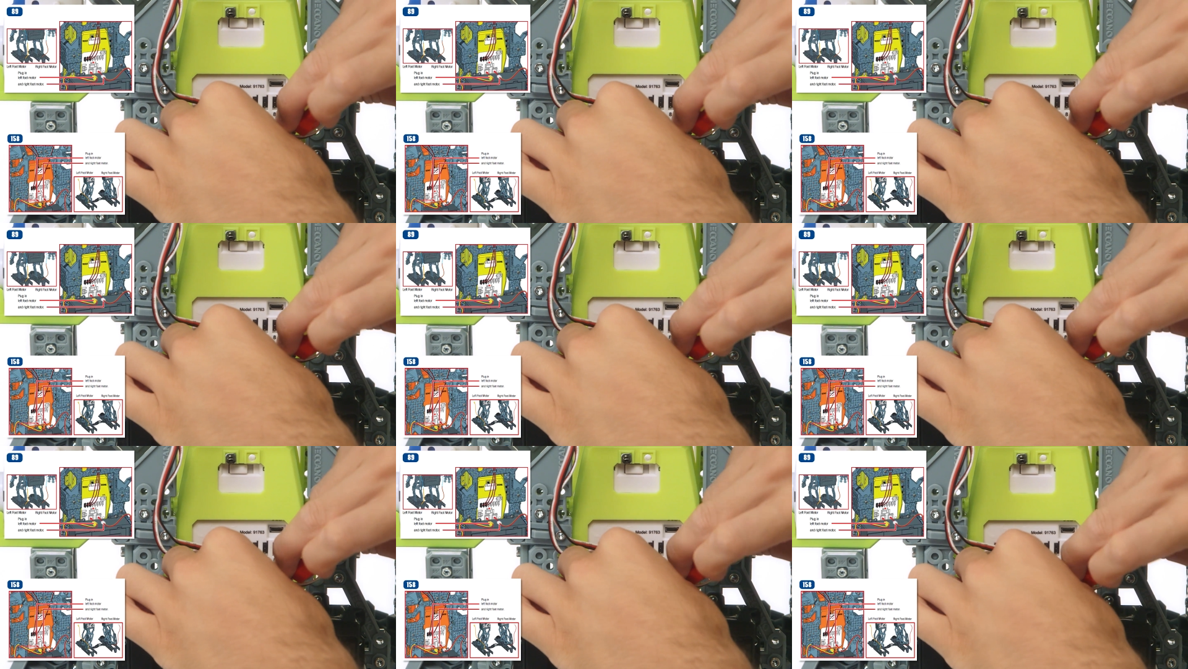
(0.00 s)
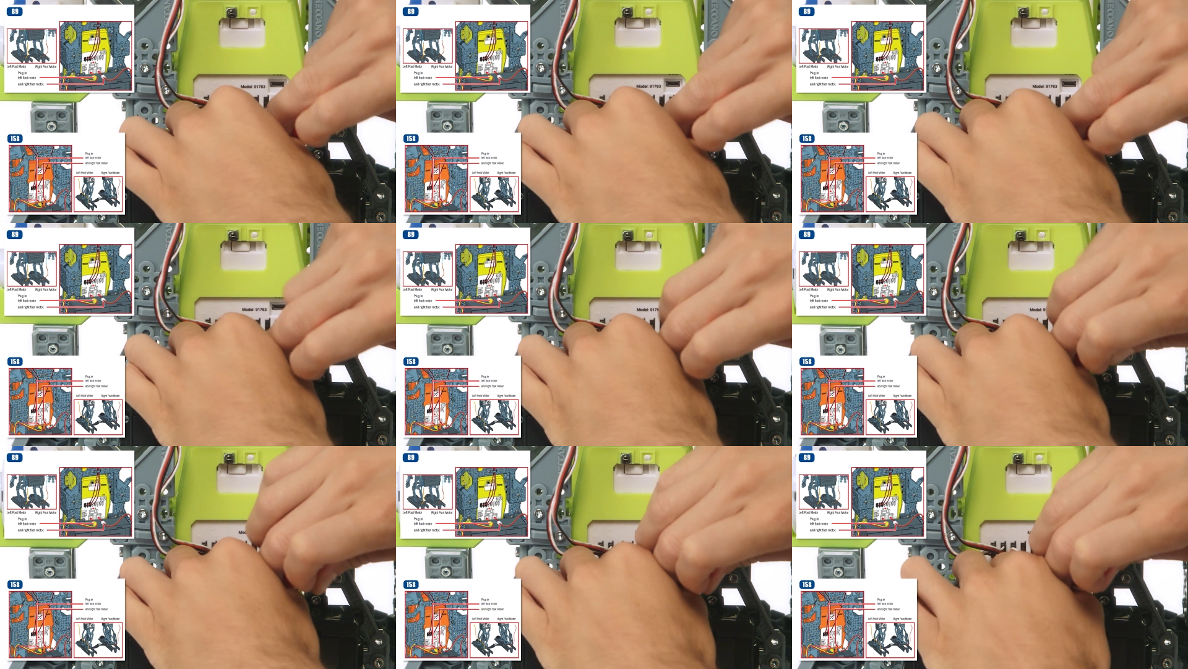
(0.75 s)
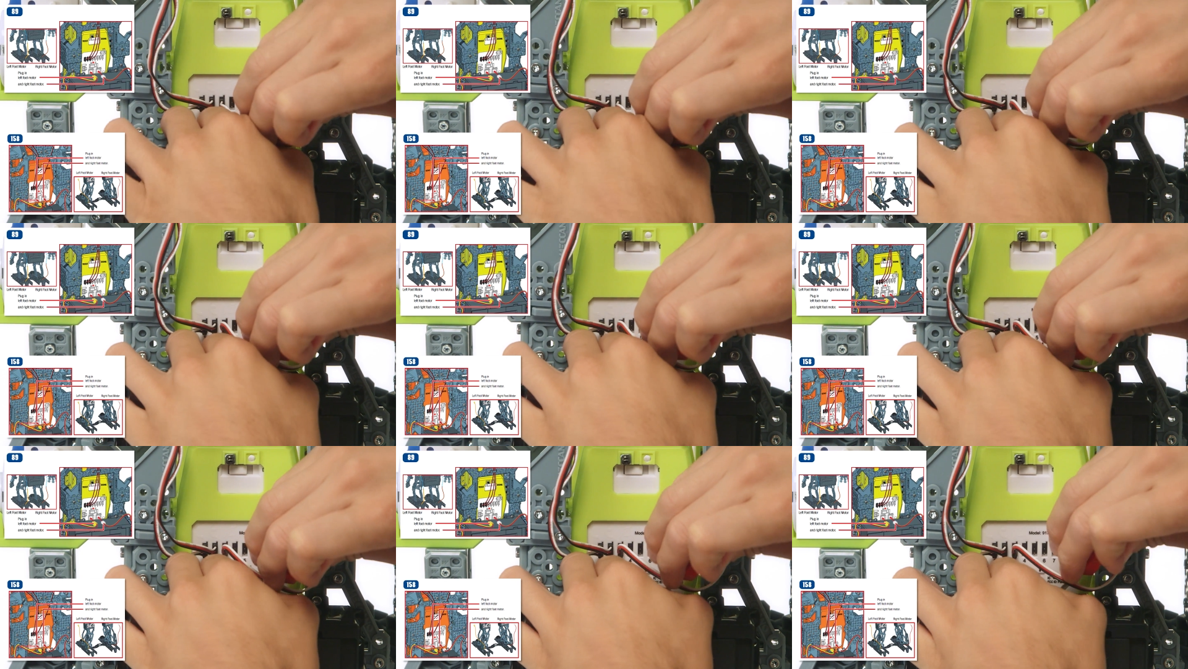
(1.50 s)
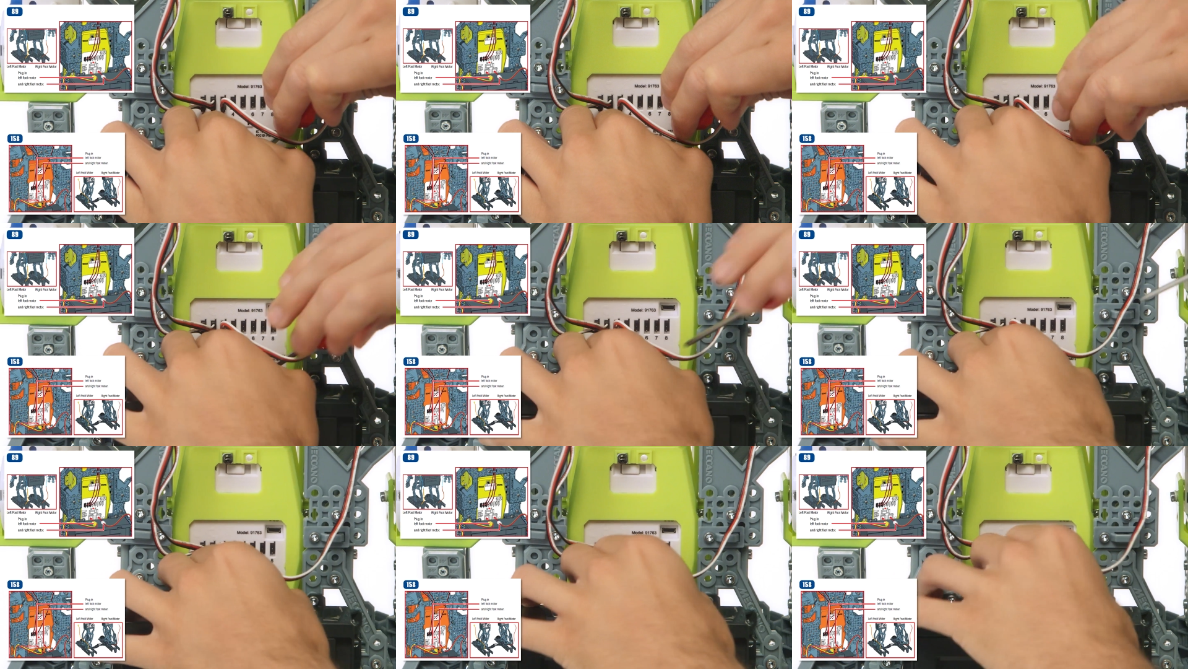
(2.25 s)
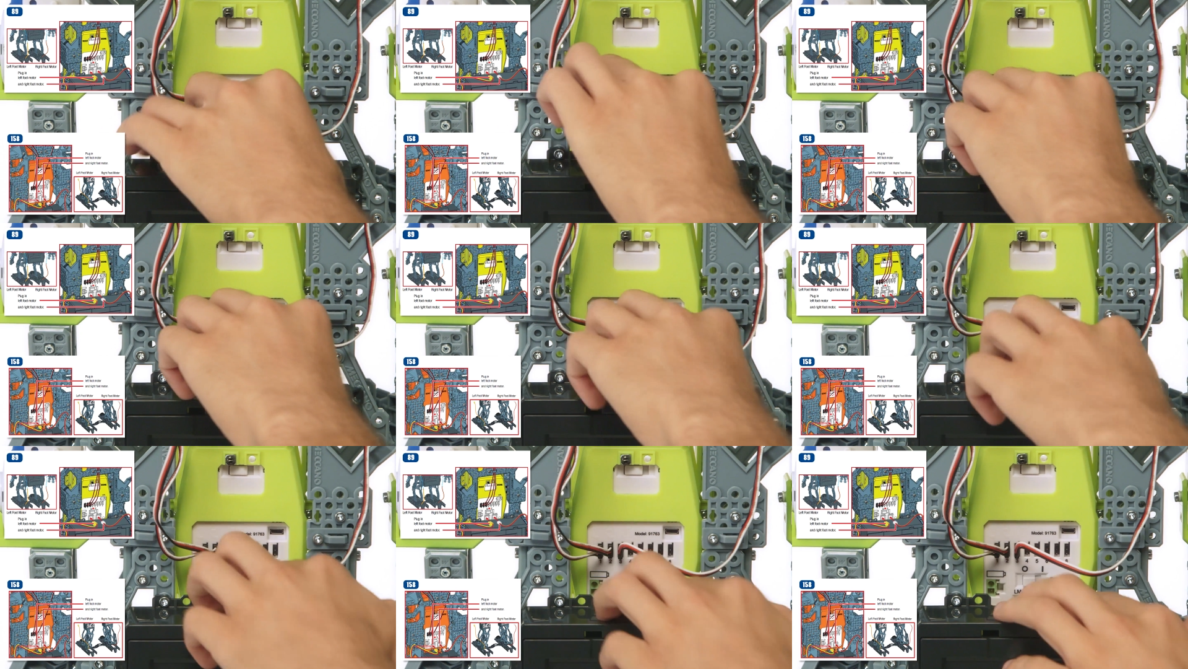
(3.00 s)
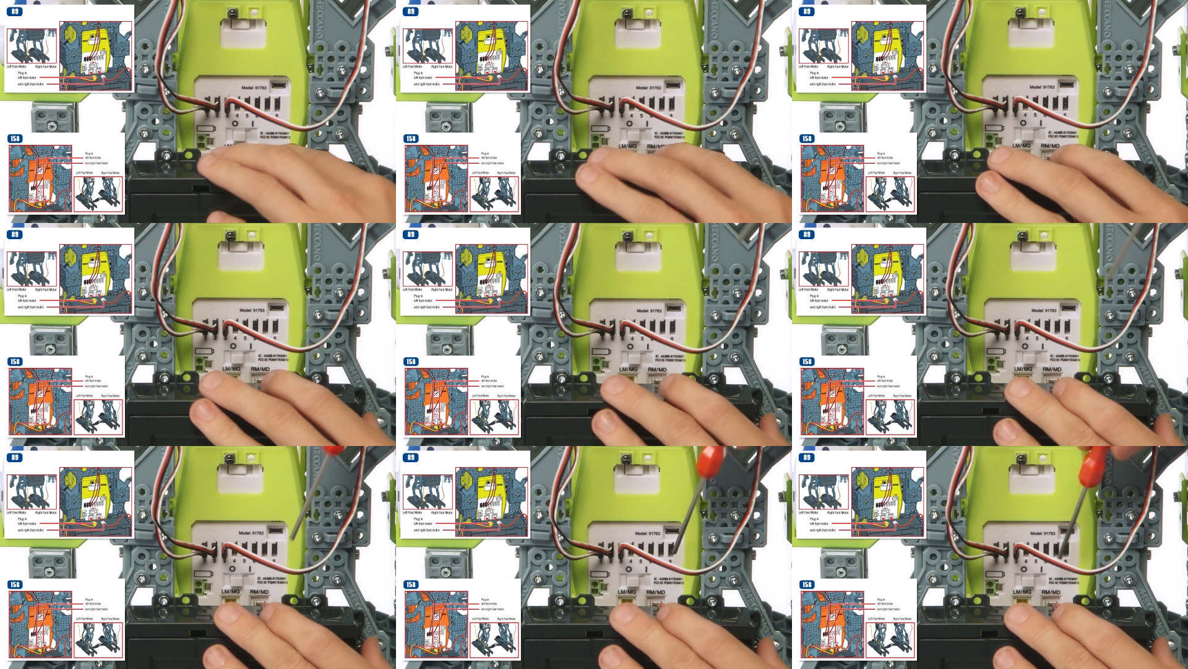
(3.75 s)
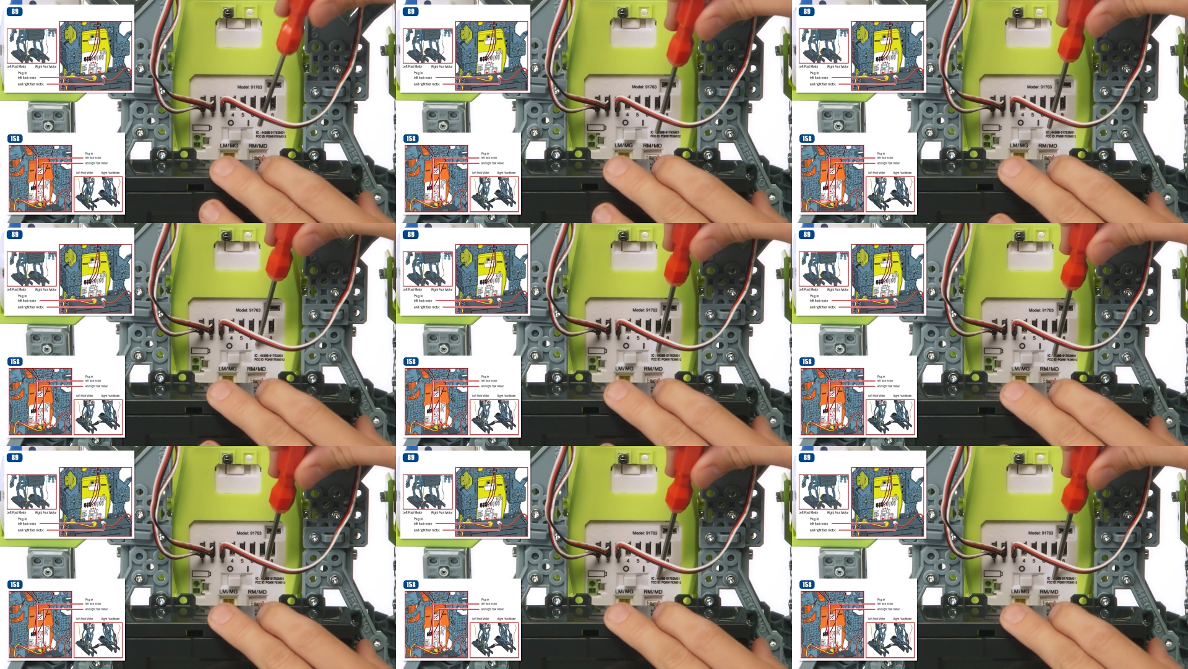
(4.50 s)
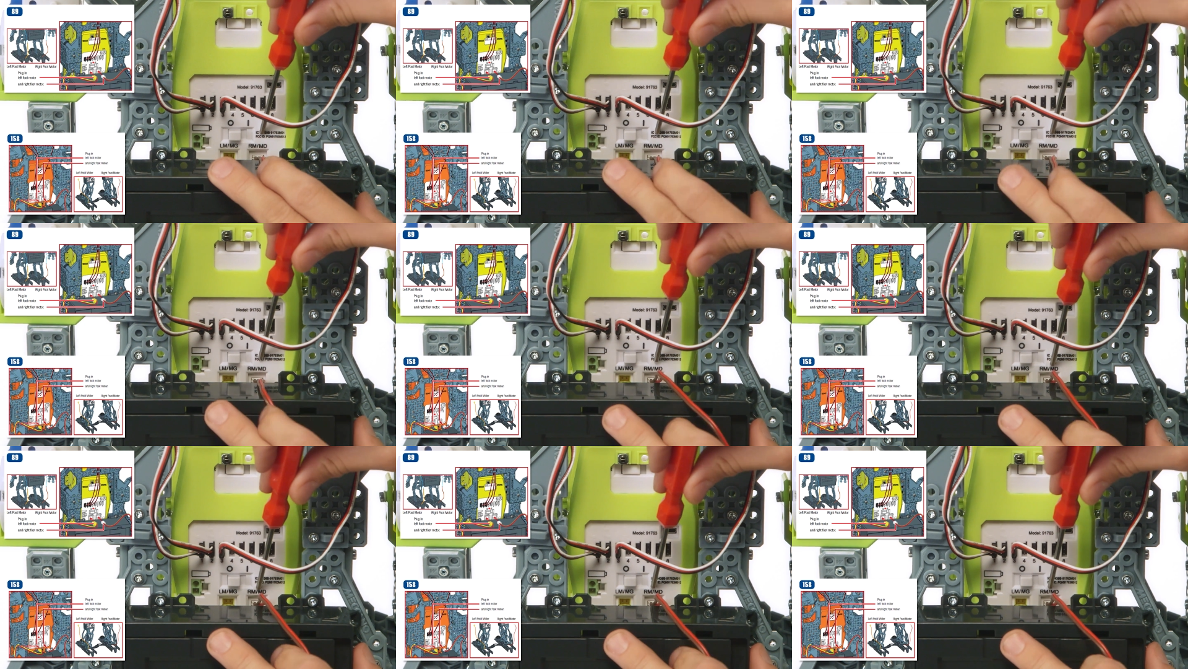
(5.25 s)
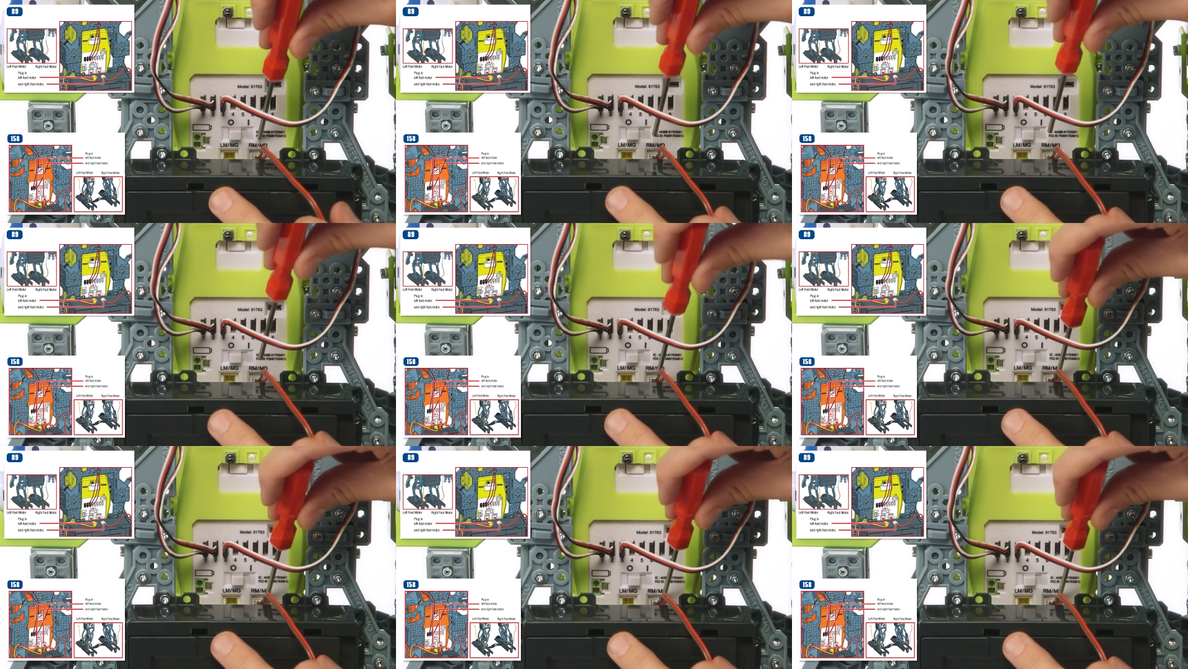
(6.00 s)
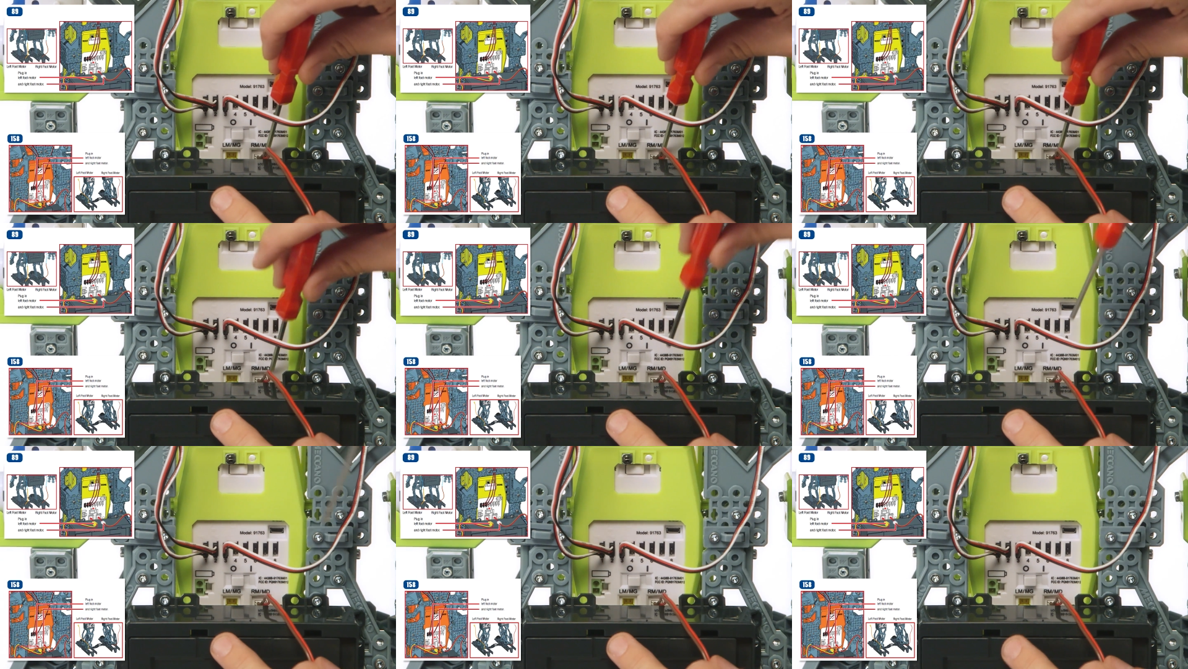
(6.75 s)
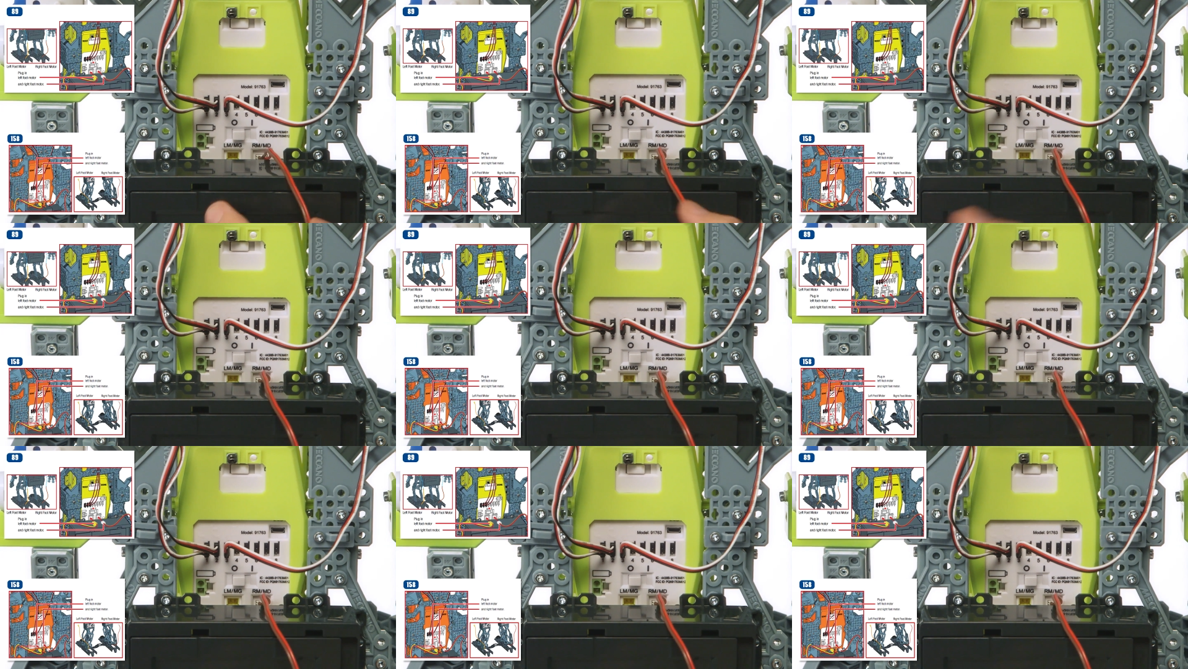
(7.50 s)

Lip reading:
(no speaker visible)